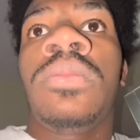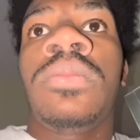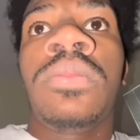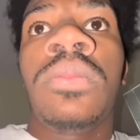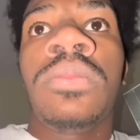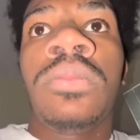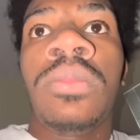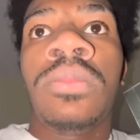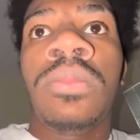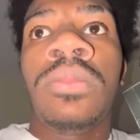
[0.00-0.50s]

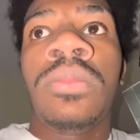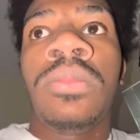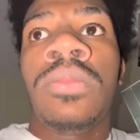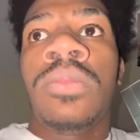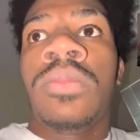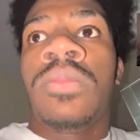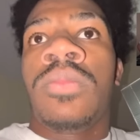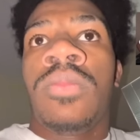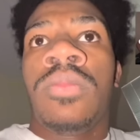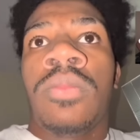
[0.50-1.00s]

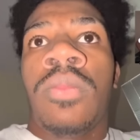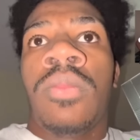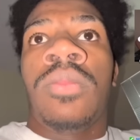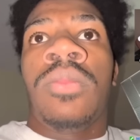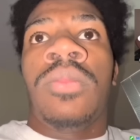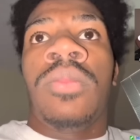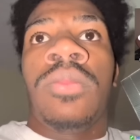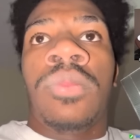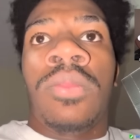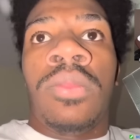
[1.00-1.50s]

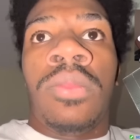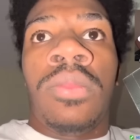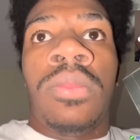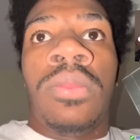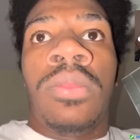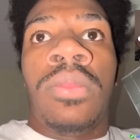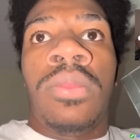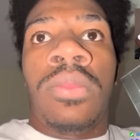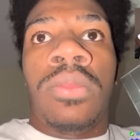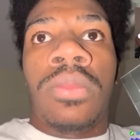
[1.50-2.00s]

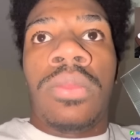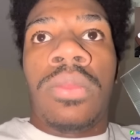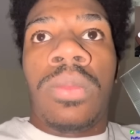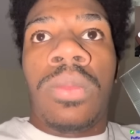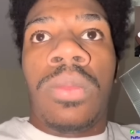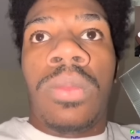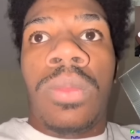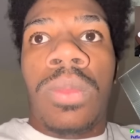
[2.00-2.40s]
[no speech]